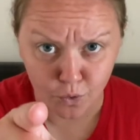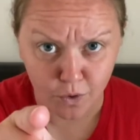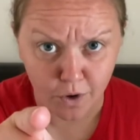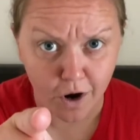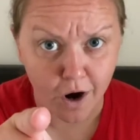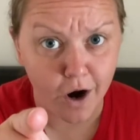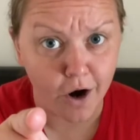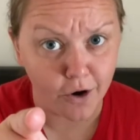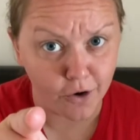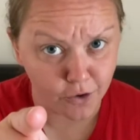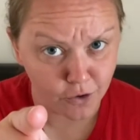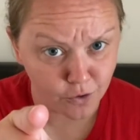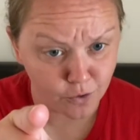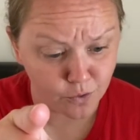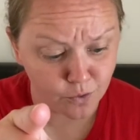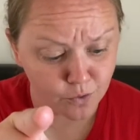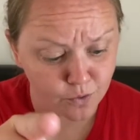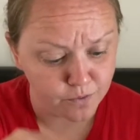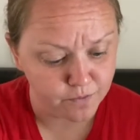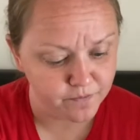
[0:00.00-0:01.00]
are
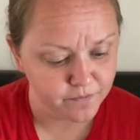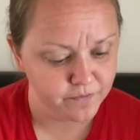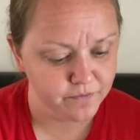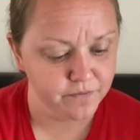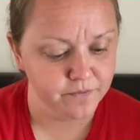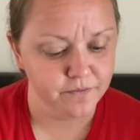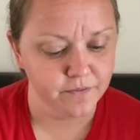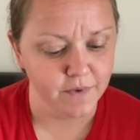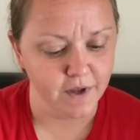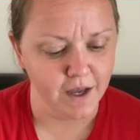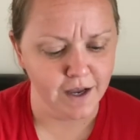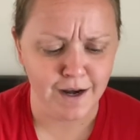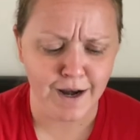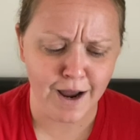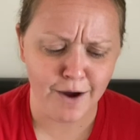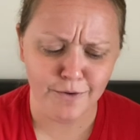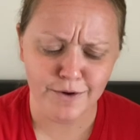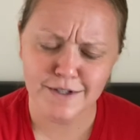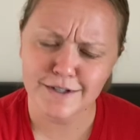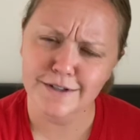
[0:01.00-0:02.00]
you. And
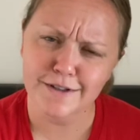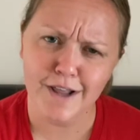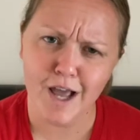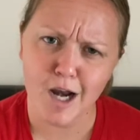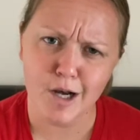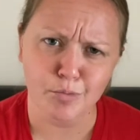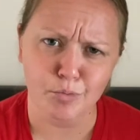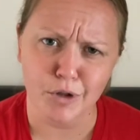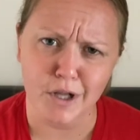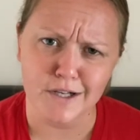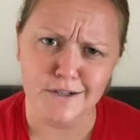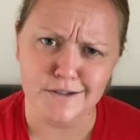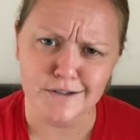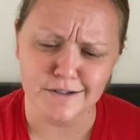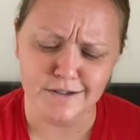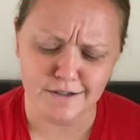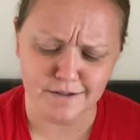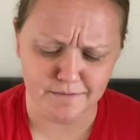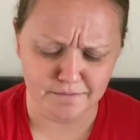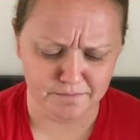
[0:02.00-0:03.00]
now isn't that pleasant?